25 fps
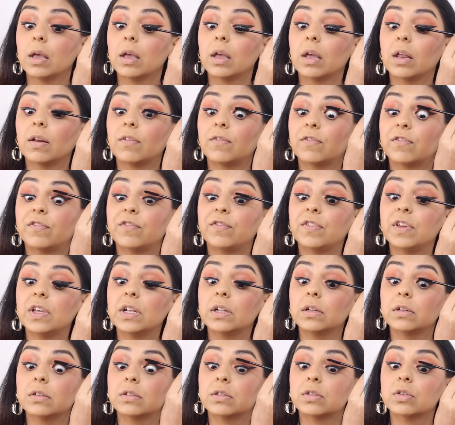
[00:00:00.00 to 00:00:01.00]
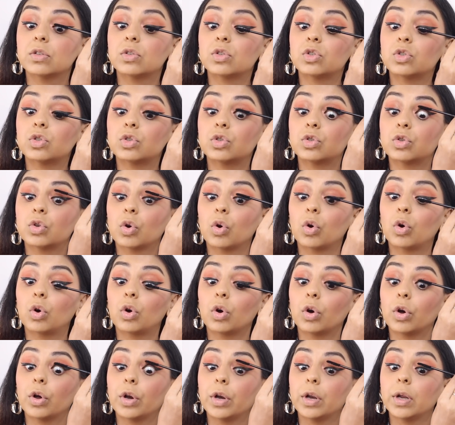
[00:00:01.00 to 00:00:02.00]
It feels so
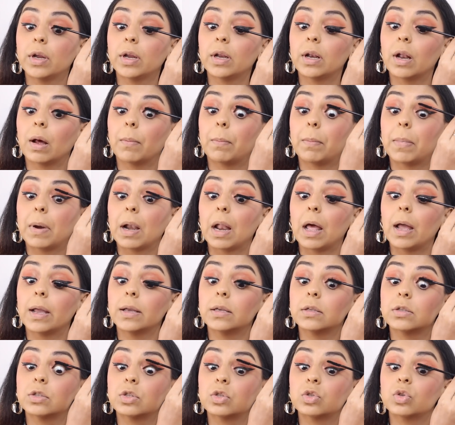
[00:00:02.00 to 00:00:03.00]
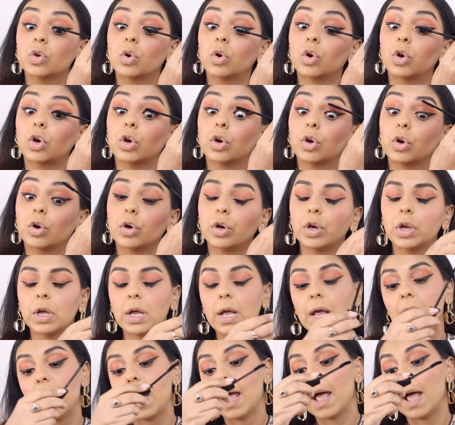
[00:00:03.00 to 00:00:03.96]
good, it applies so good.